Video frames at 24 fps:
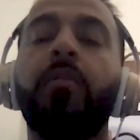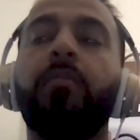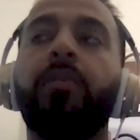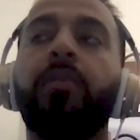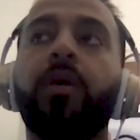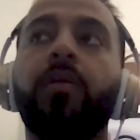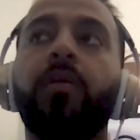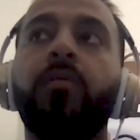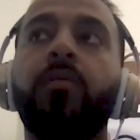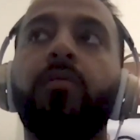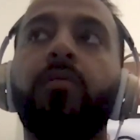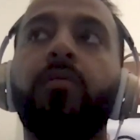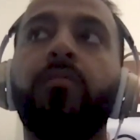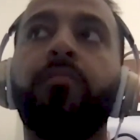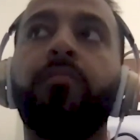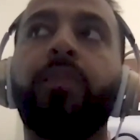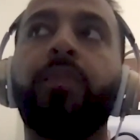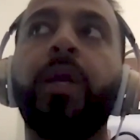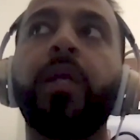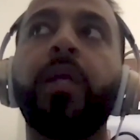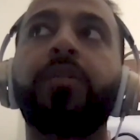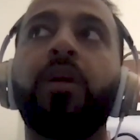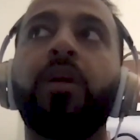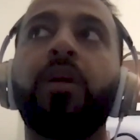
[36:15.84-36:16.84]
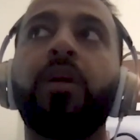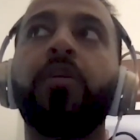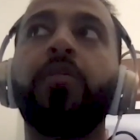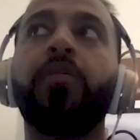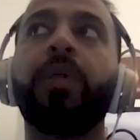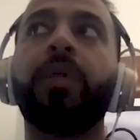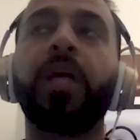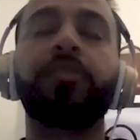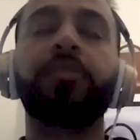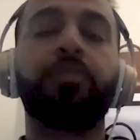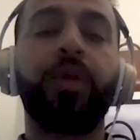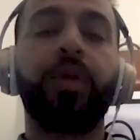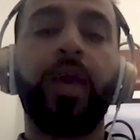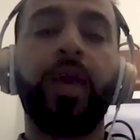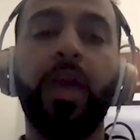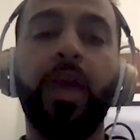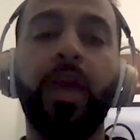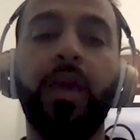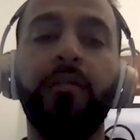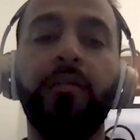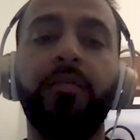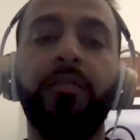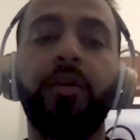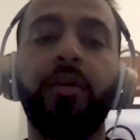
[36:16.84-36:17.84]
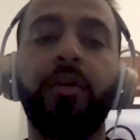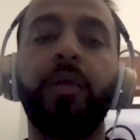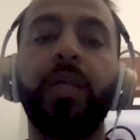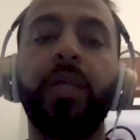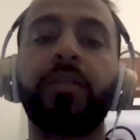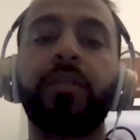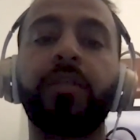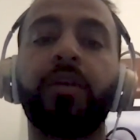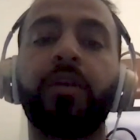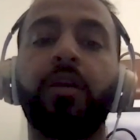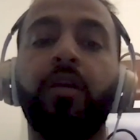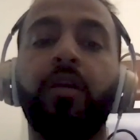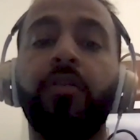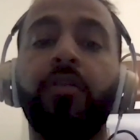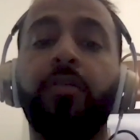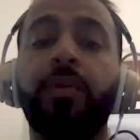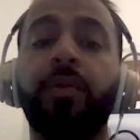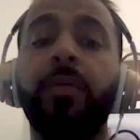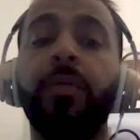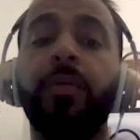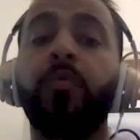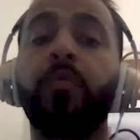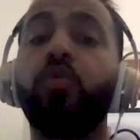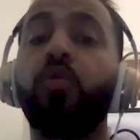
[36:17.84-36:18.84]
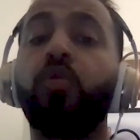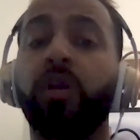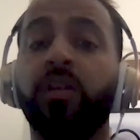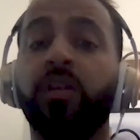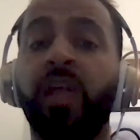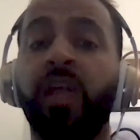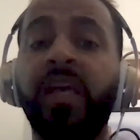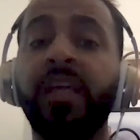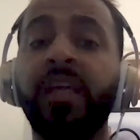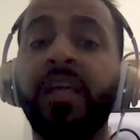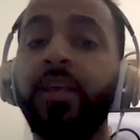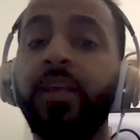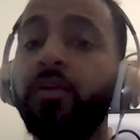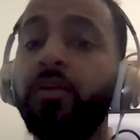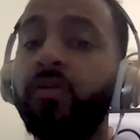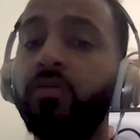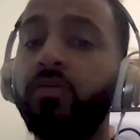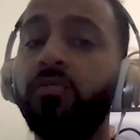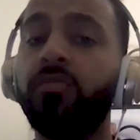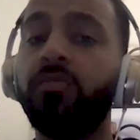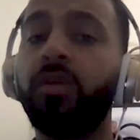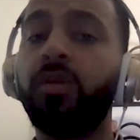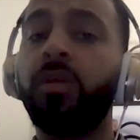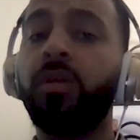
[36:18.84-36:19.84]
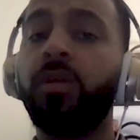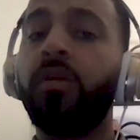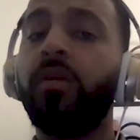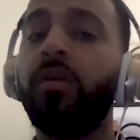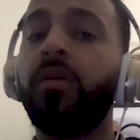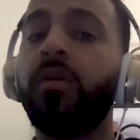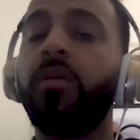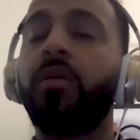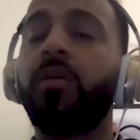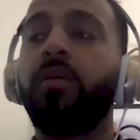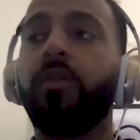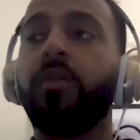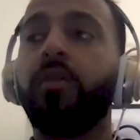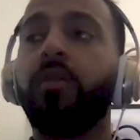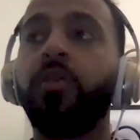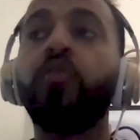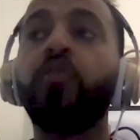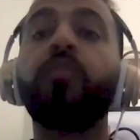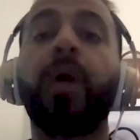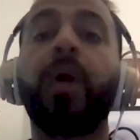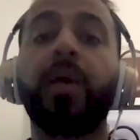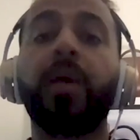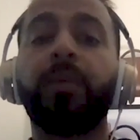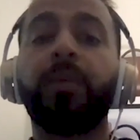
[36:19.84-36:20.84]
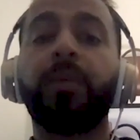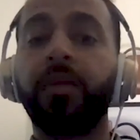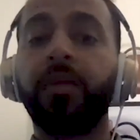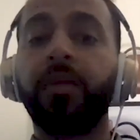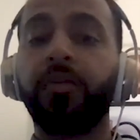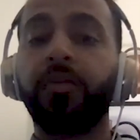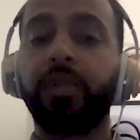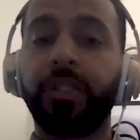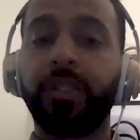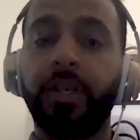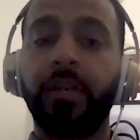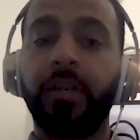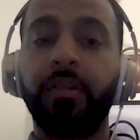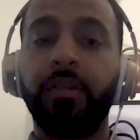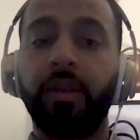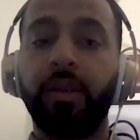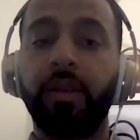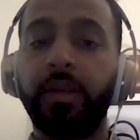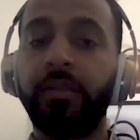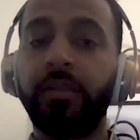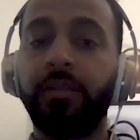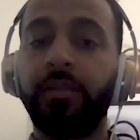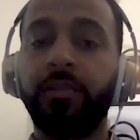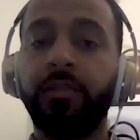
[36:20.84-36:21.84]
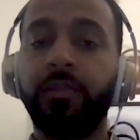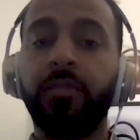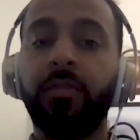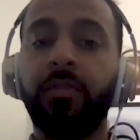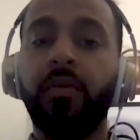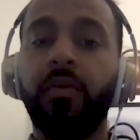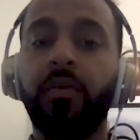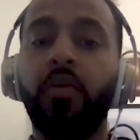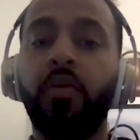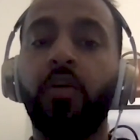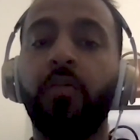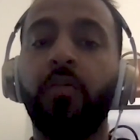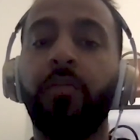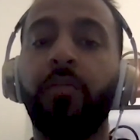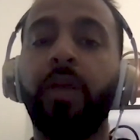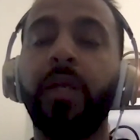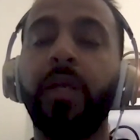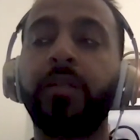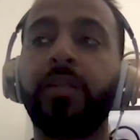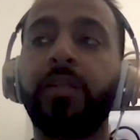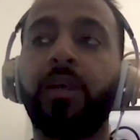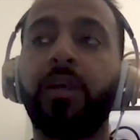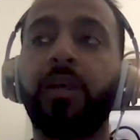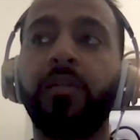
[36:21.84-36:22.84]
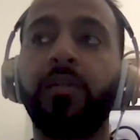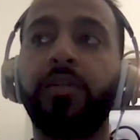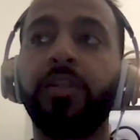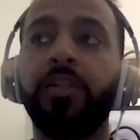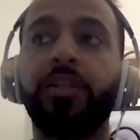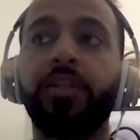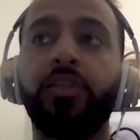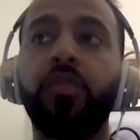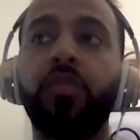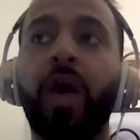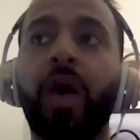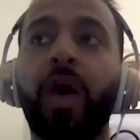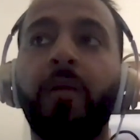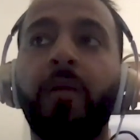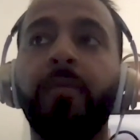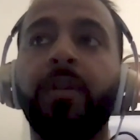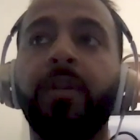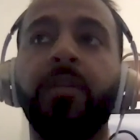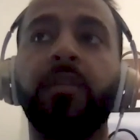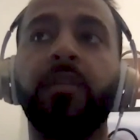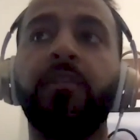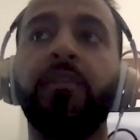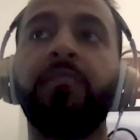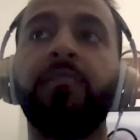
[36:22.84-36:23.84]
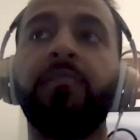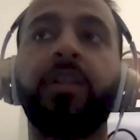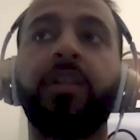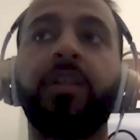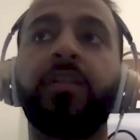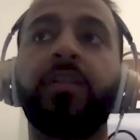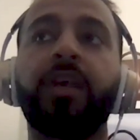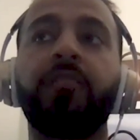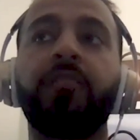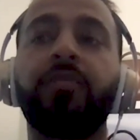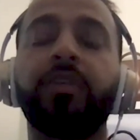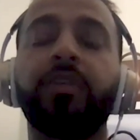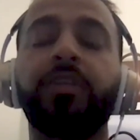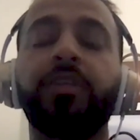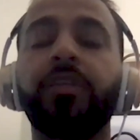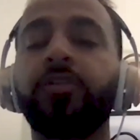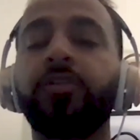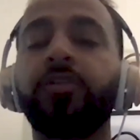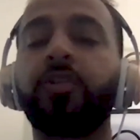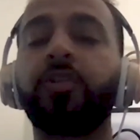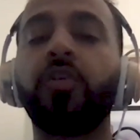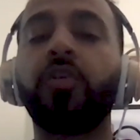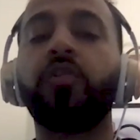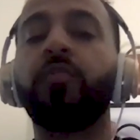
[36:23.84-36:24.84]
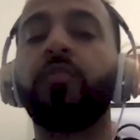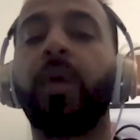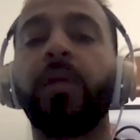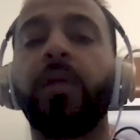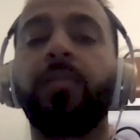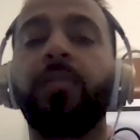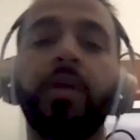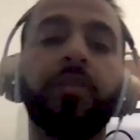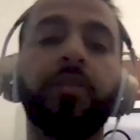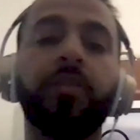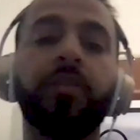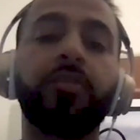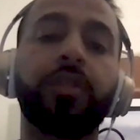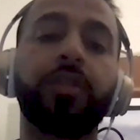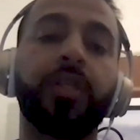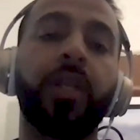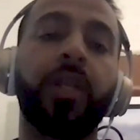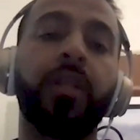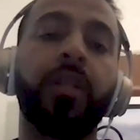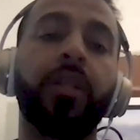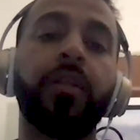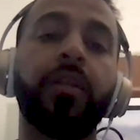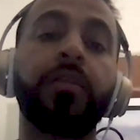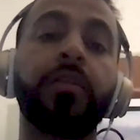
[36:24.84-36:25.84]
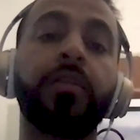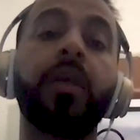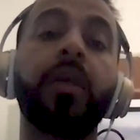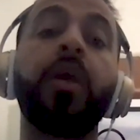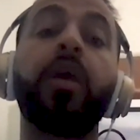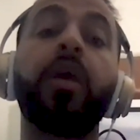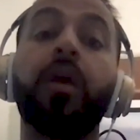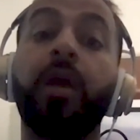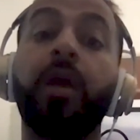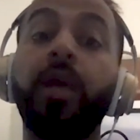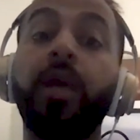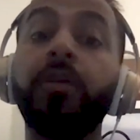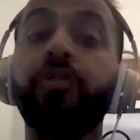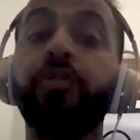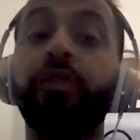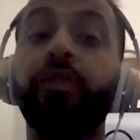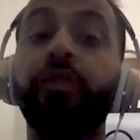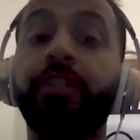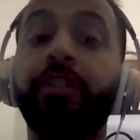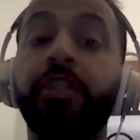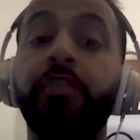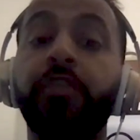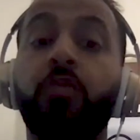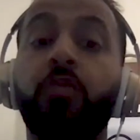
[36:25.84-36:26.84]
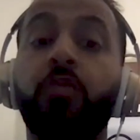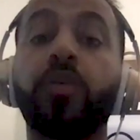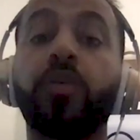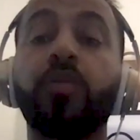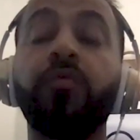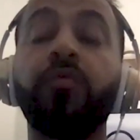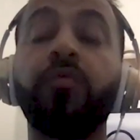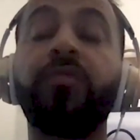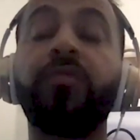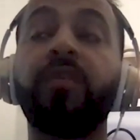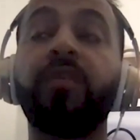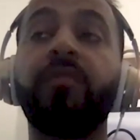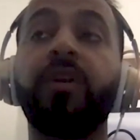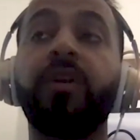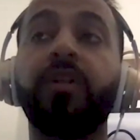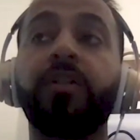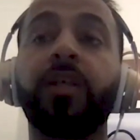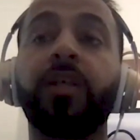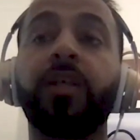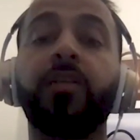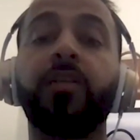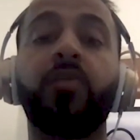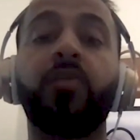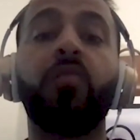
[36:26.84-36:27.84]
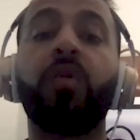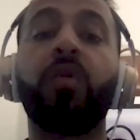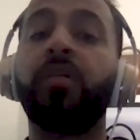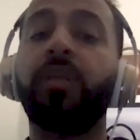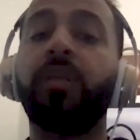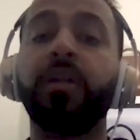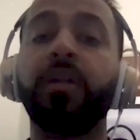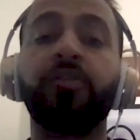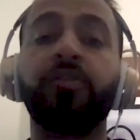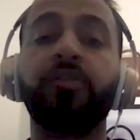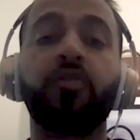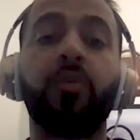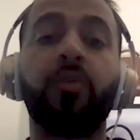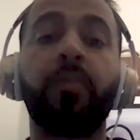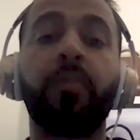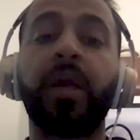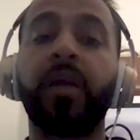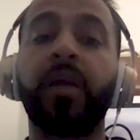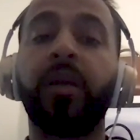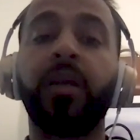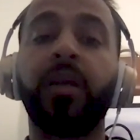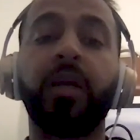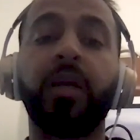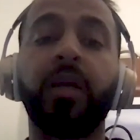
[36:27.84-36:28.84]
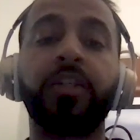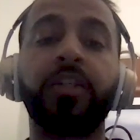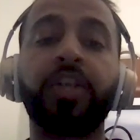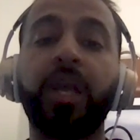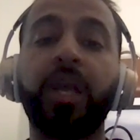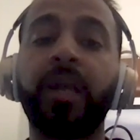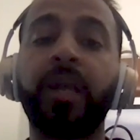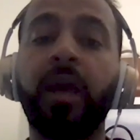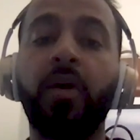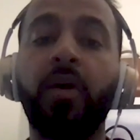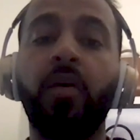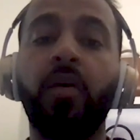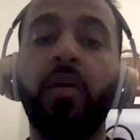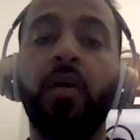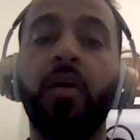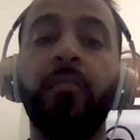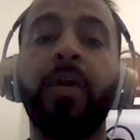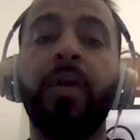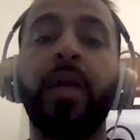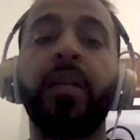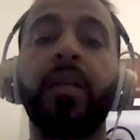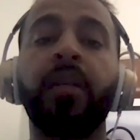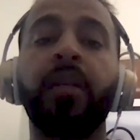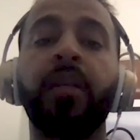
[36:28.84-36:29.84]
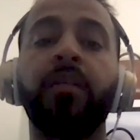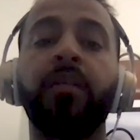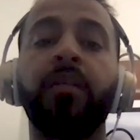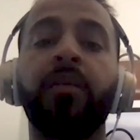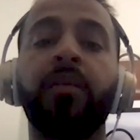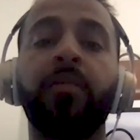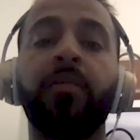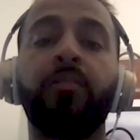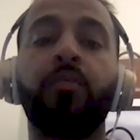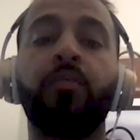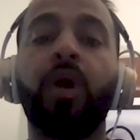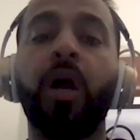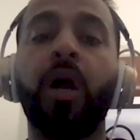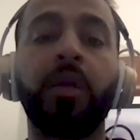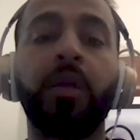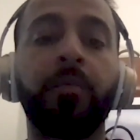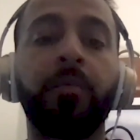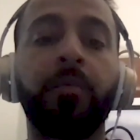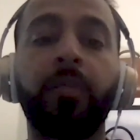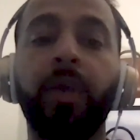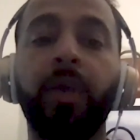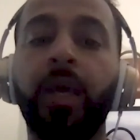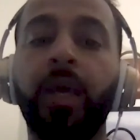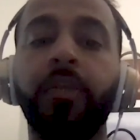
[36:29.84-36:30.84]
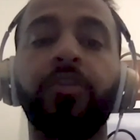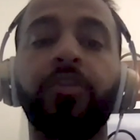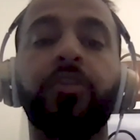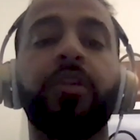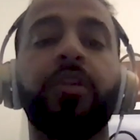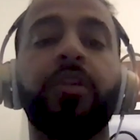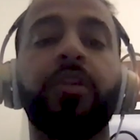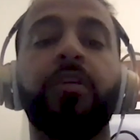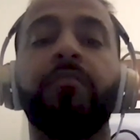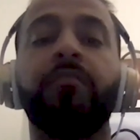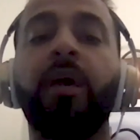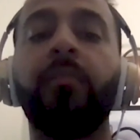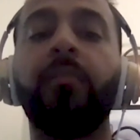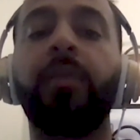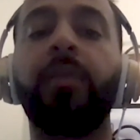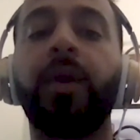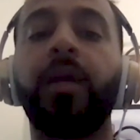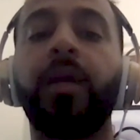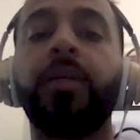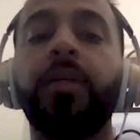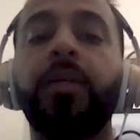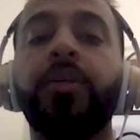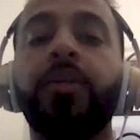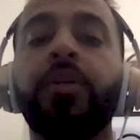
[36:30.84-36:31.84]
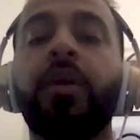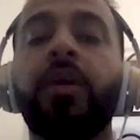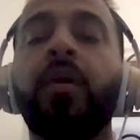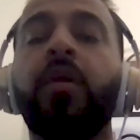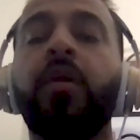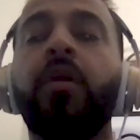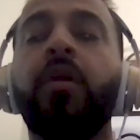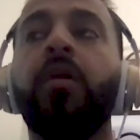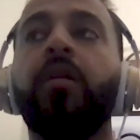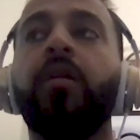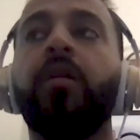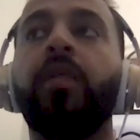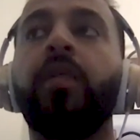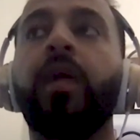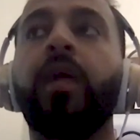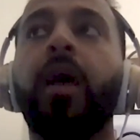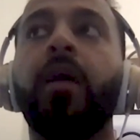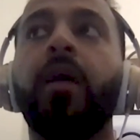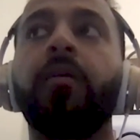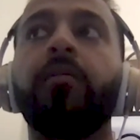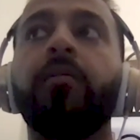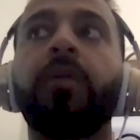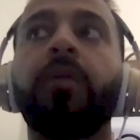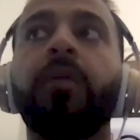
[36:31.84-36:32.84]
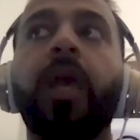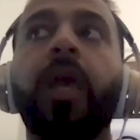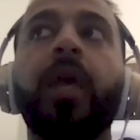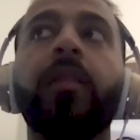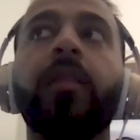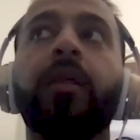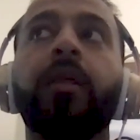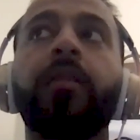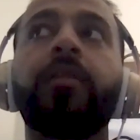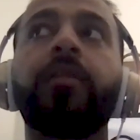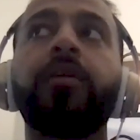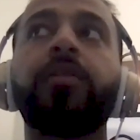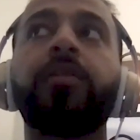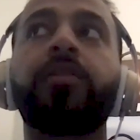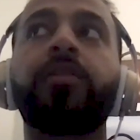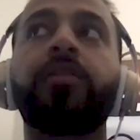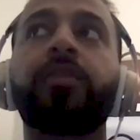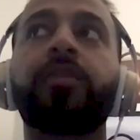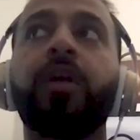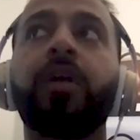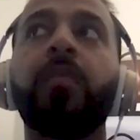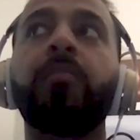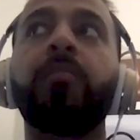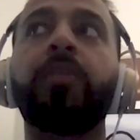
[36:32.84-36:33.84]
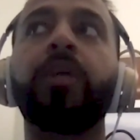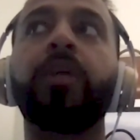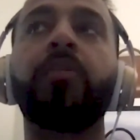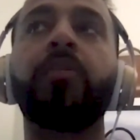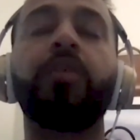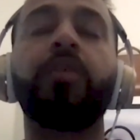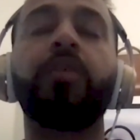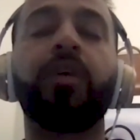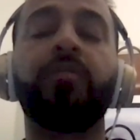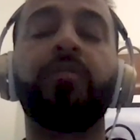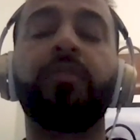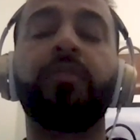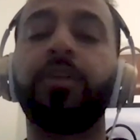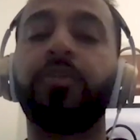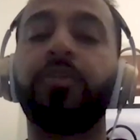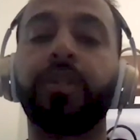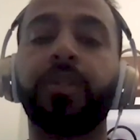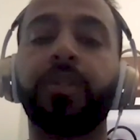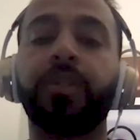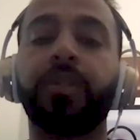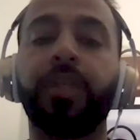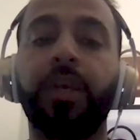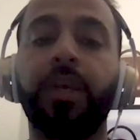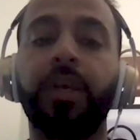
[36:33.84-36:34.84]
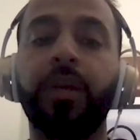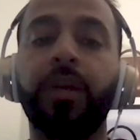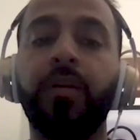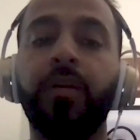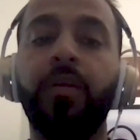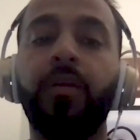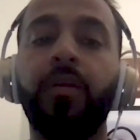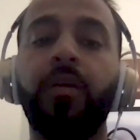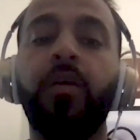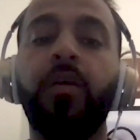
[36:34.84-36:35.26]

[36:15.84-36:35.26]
but based on your past behavior, based on other people who are like you might be interested in this. Or based on just you having to live in San Francisco, you might be interested in this. Interest is more you've given a signal, whether that's abandoning a checkout, abandoning the product page or the event page, that, hey, like there's some degree of interest here.